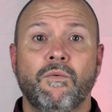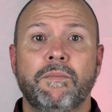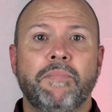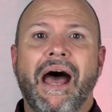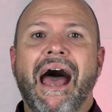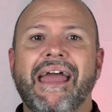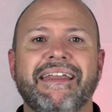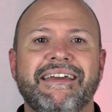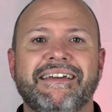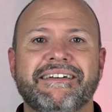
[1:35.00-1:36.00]
When
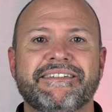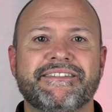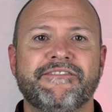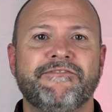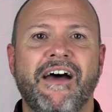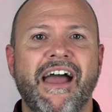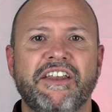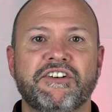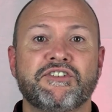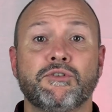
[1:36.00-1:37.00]
piety is
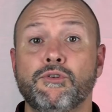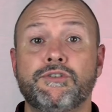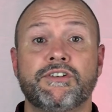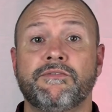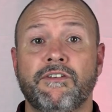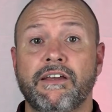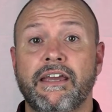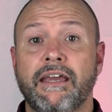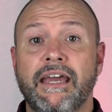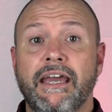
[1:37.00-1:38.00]
defined
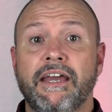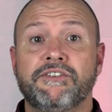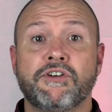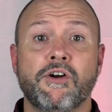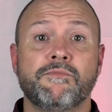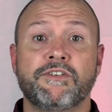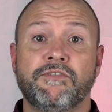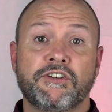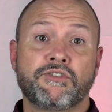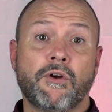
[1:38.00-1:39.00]
exclusively in terms
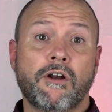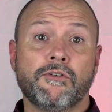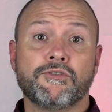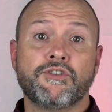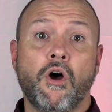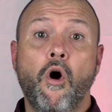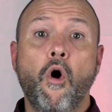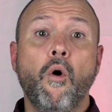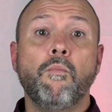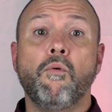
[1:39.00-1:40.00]
of externals, the
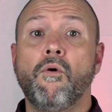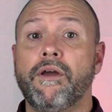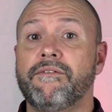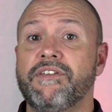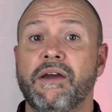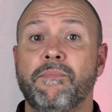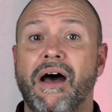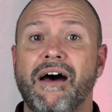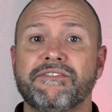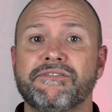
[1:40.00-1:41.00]
whole point of the
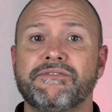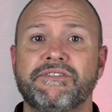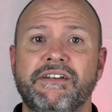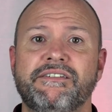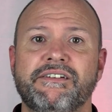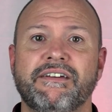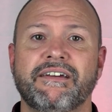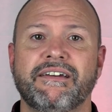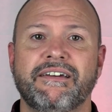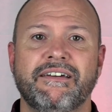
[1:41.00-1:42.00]
apostles' teaching
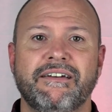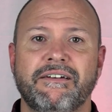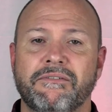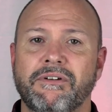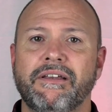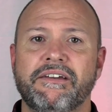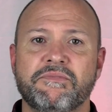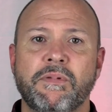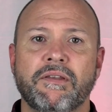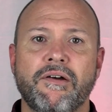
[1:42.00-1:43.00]
really has
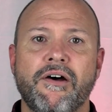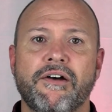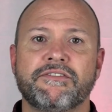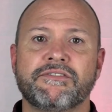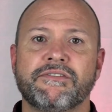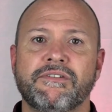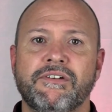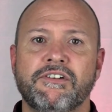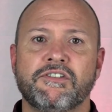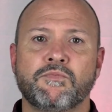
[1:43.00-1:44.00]
been lost."
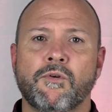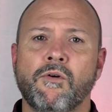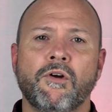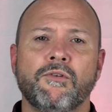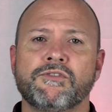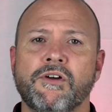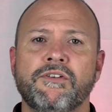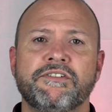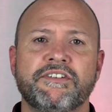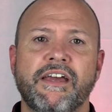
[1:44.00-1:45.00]
Sproul goes on
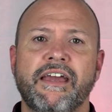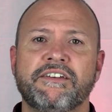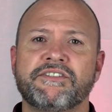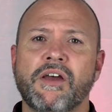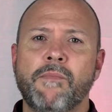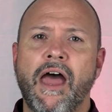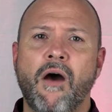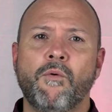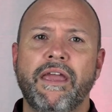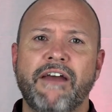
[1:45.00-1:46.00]
to say,
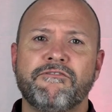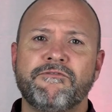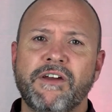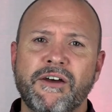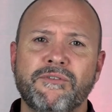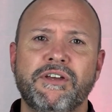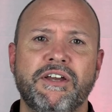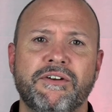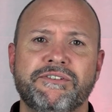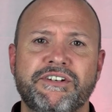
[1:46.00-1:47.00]
"Somehow we have failed to
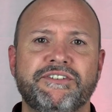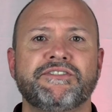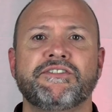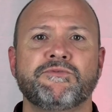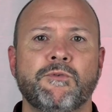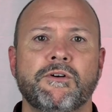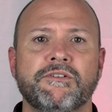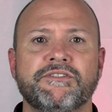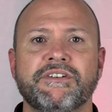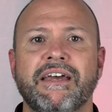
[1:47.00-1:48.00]
hear Jesus'
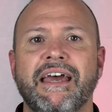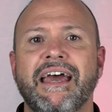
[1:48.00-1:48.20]
words,